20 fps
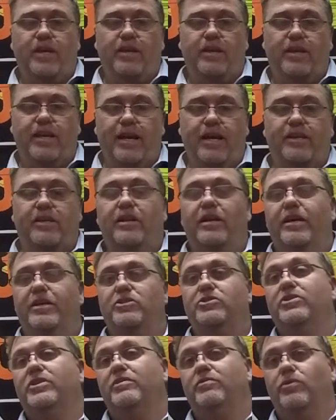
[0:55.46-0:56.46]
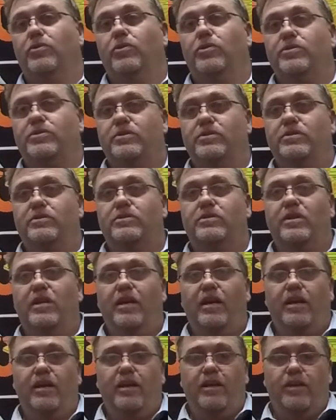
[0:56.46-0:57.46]
calculate G-forces
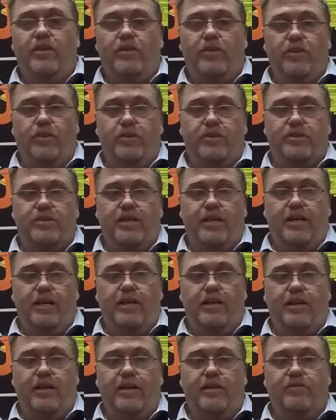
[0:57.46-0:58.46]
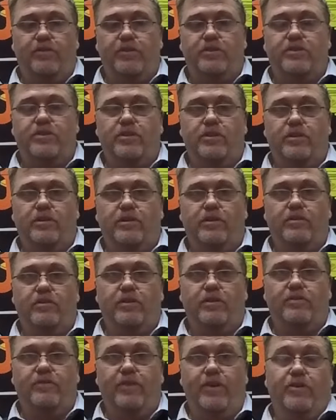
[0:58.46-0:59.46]
that
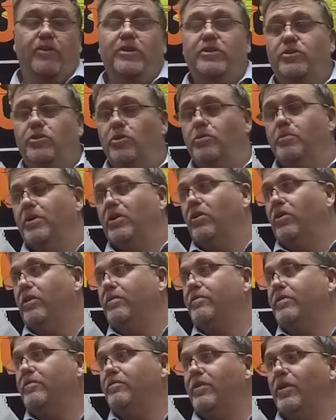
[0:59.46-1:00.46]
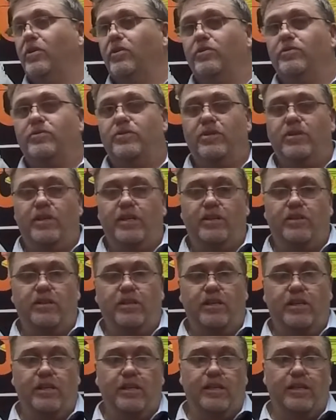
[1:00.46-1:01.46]
if there is human life involved in
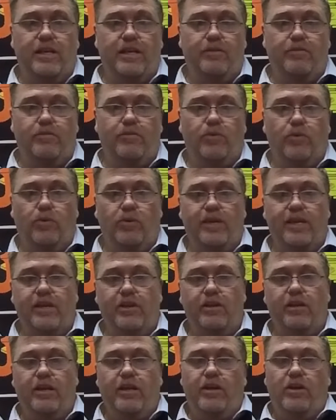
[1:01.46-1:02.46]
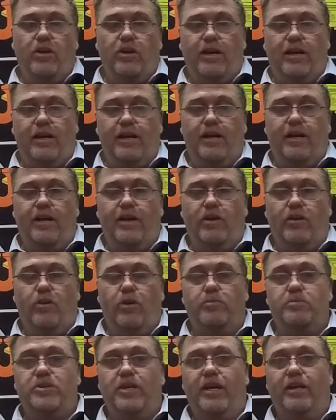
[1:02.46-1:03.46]
the falling
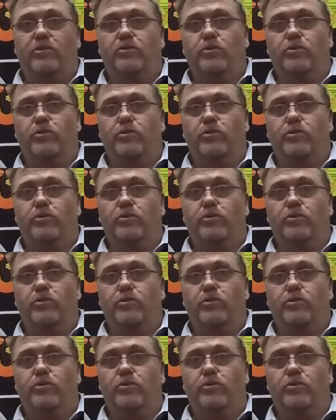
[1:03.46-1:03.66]
object or